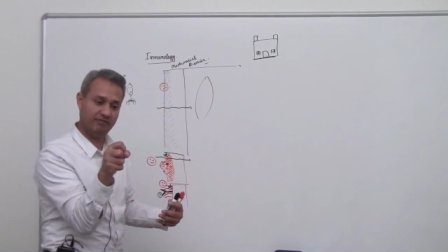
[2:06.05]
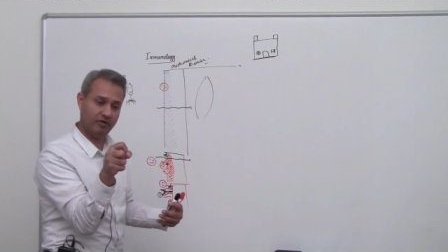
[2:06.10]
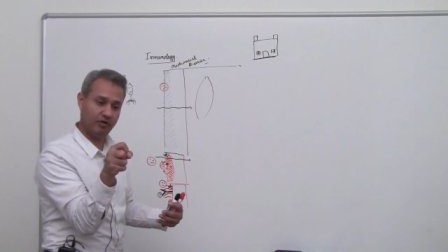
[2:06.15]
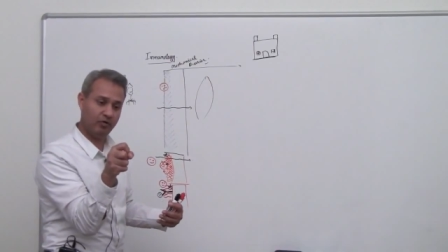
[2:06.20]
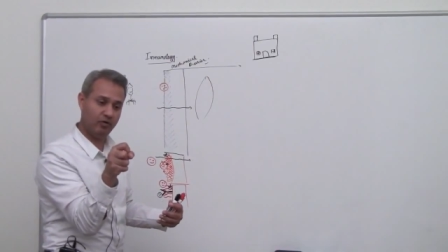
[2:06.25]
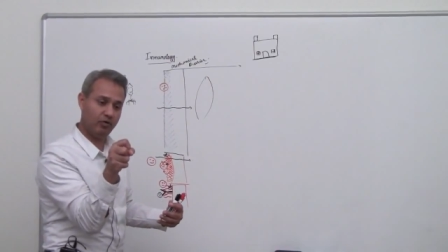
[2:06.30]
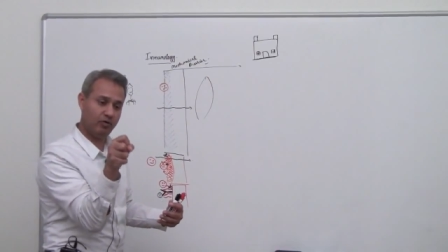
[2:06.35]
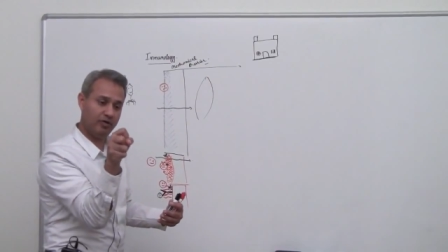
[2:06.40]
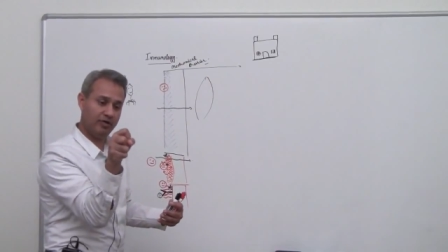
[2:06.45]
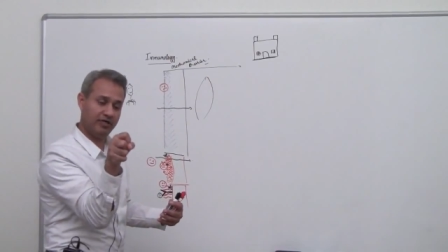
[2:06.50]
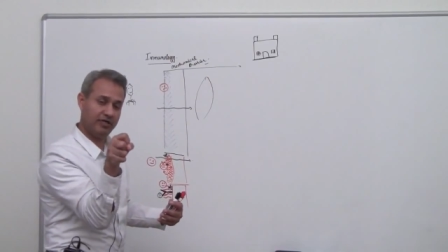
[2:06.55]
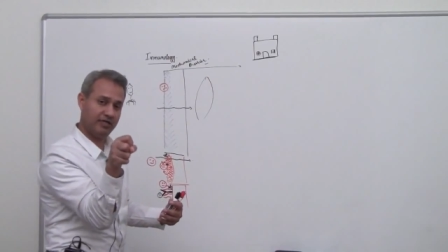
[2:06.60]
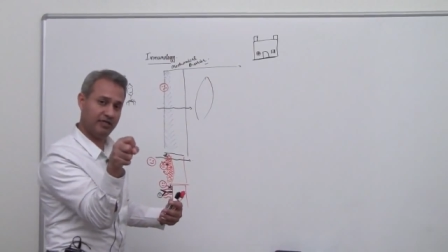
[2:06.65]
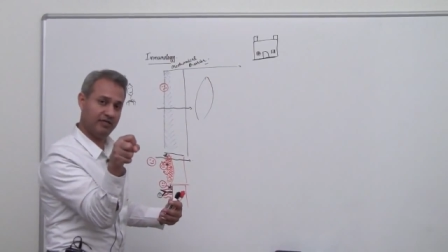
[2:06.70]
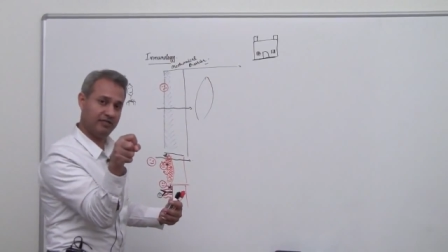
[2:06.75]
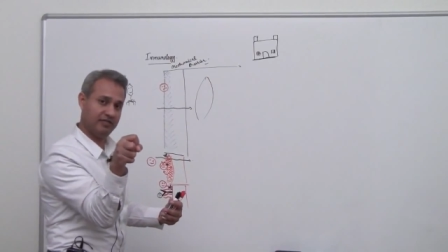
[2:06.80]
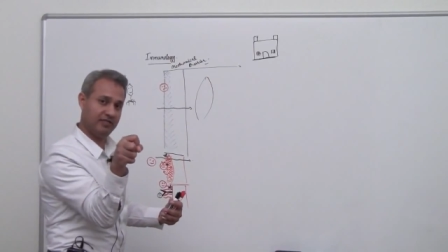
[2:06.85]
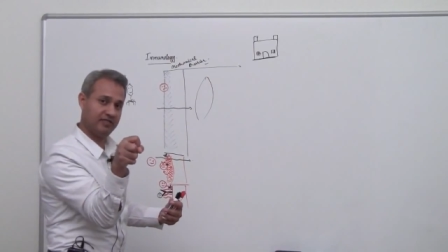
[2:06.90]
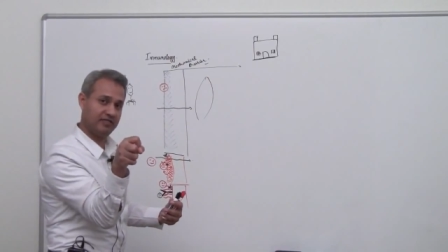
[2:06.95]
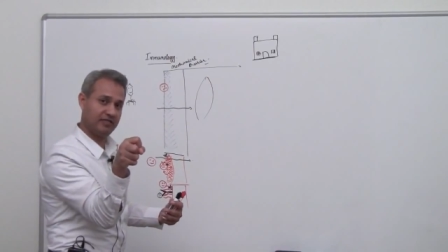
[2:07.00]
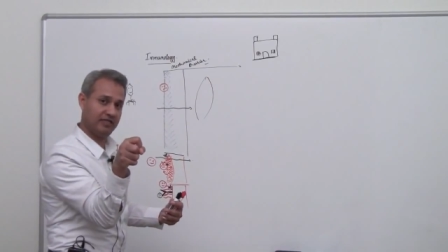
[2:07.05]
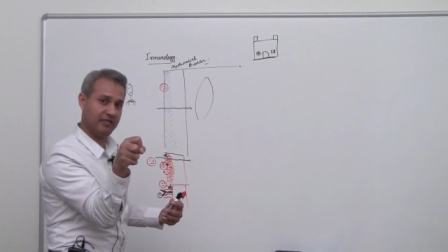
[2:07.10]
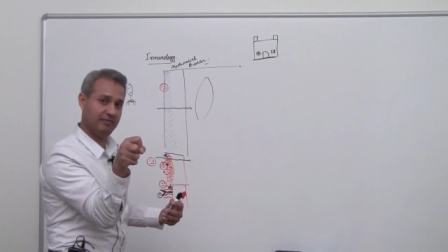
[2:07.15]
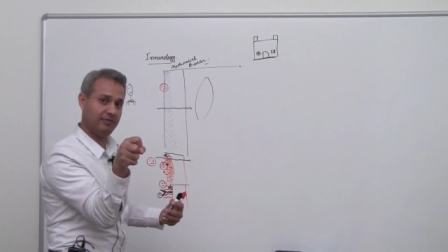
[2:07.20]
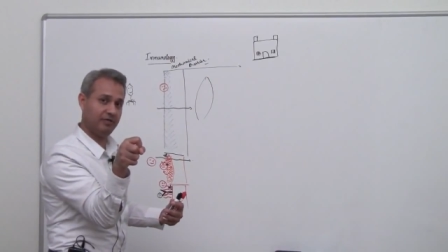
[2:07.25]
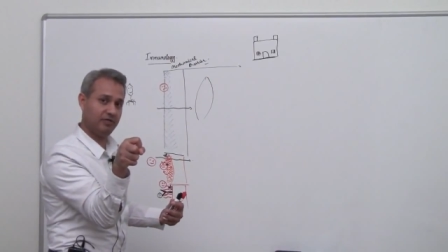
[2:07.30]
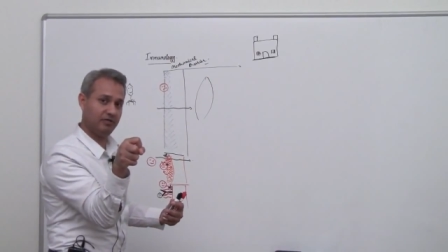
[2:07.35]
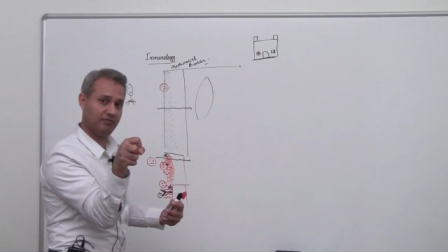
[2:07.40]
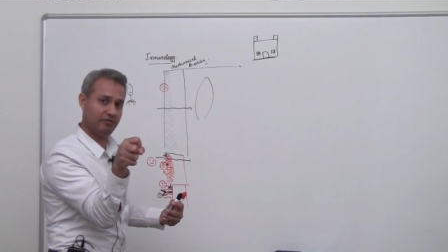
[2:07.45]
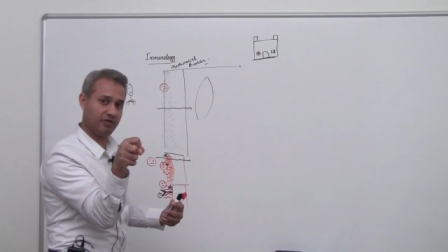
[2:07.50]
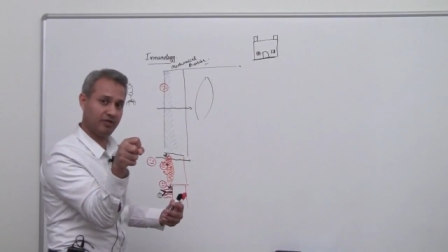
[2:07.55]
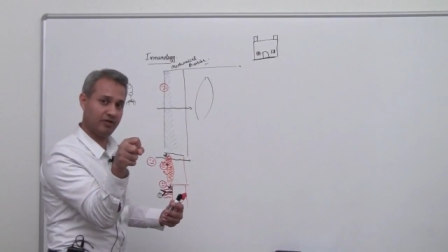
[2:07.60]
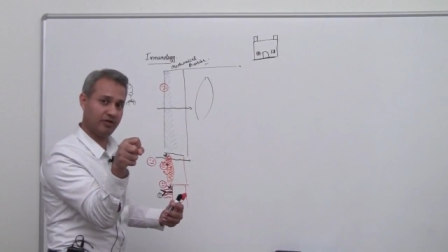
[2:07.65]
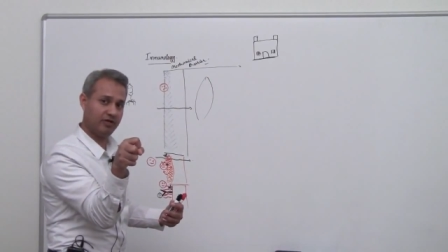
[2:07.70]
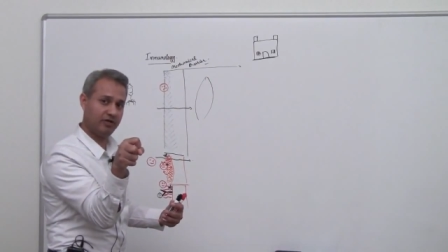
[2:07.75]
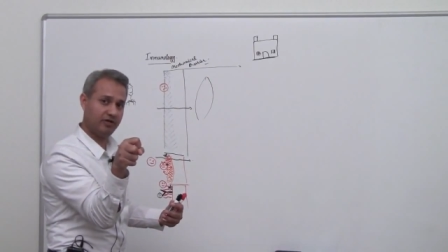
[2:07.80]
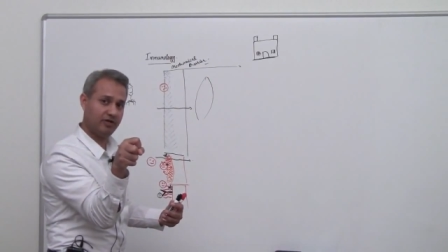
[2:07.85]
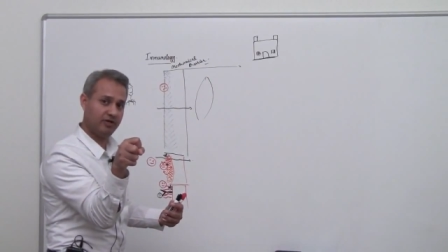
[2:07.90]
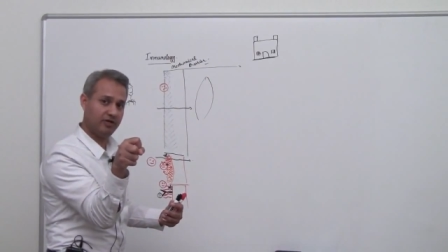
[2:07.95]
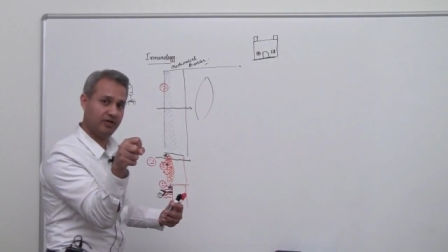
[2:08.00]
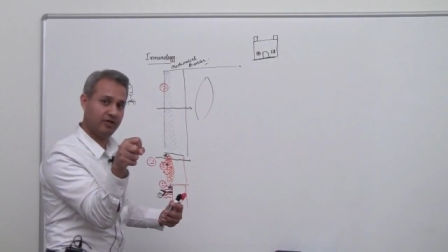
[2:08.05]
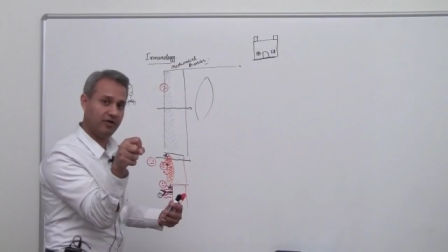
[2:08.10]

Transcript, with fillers: we hold it and just keep it over there.